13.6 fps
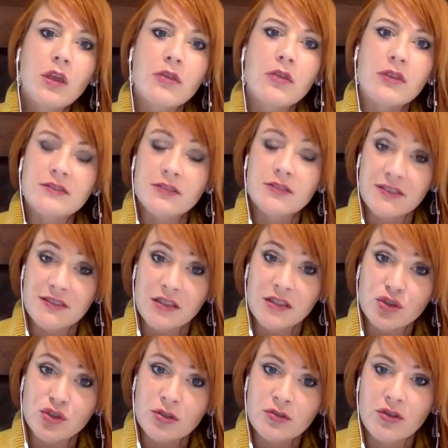this
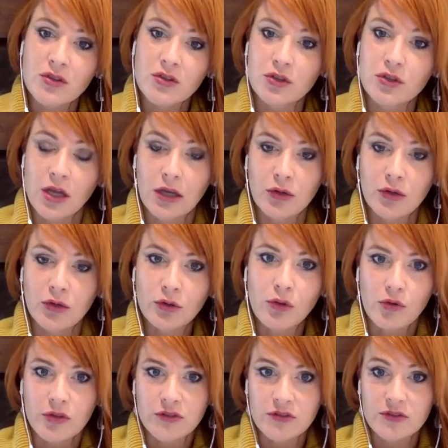distinction to their title or
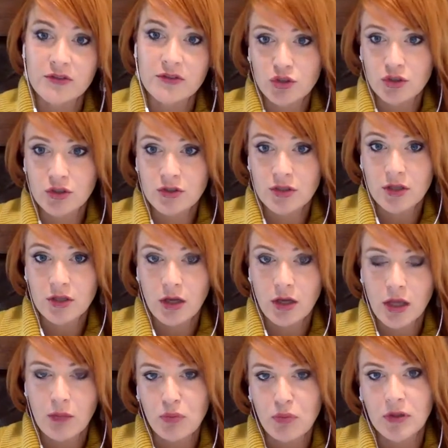this distinction to their
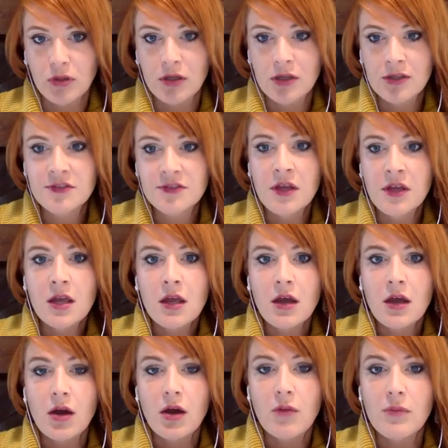capabilities
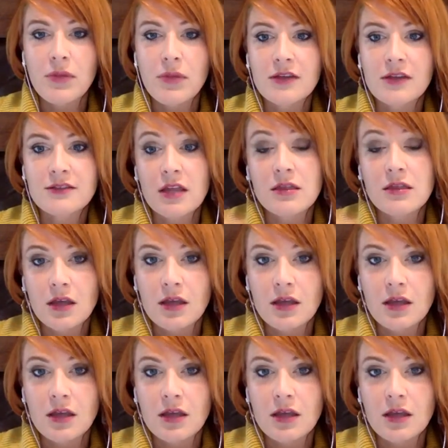because they think